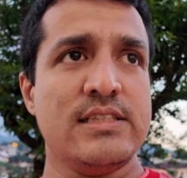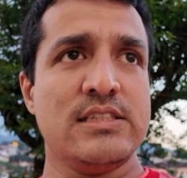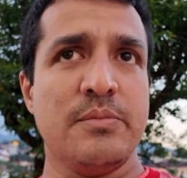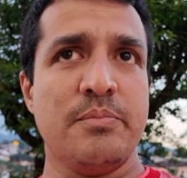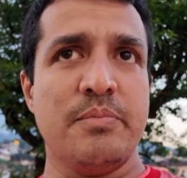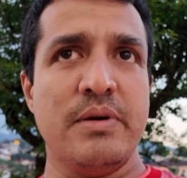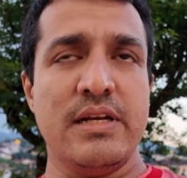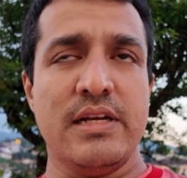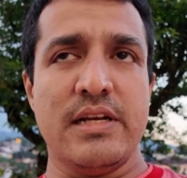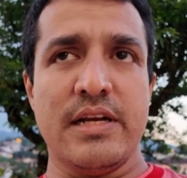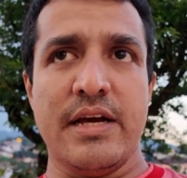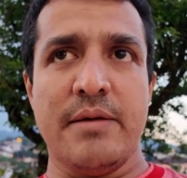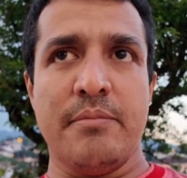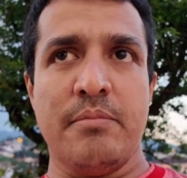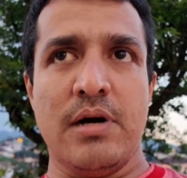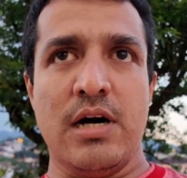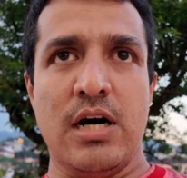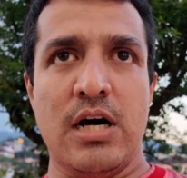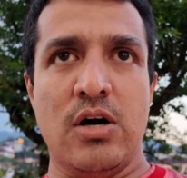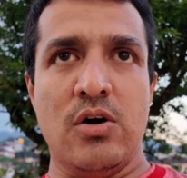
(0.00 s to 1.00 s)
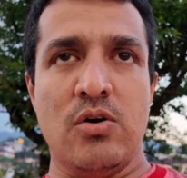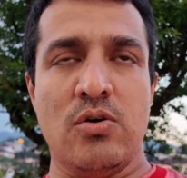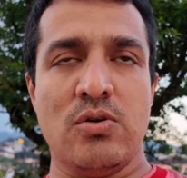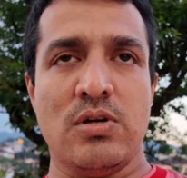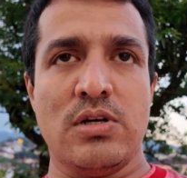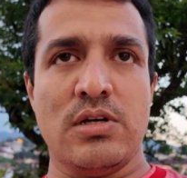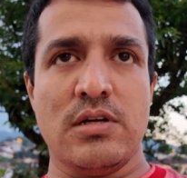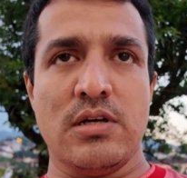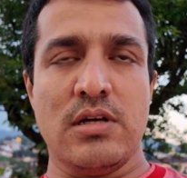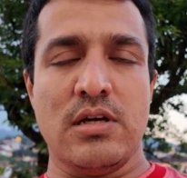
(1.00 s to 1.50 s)
So that's a bit
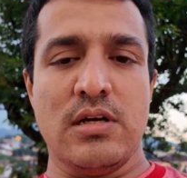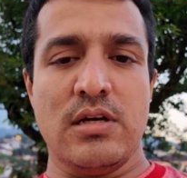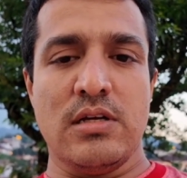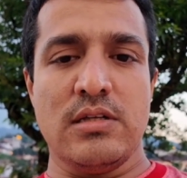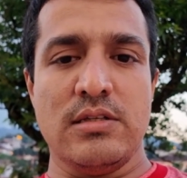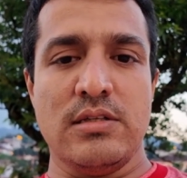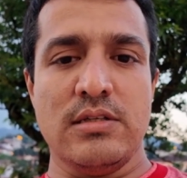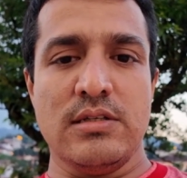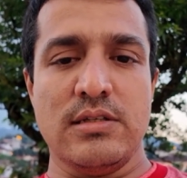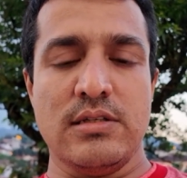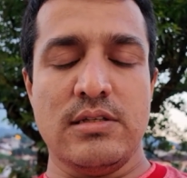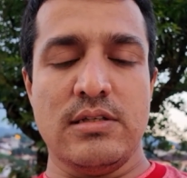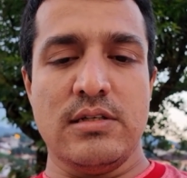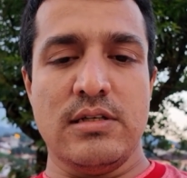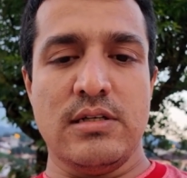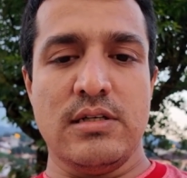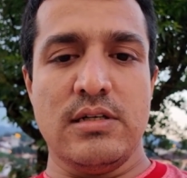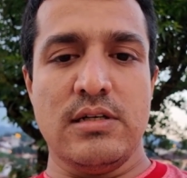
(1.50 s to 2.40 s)
about the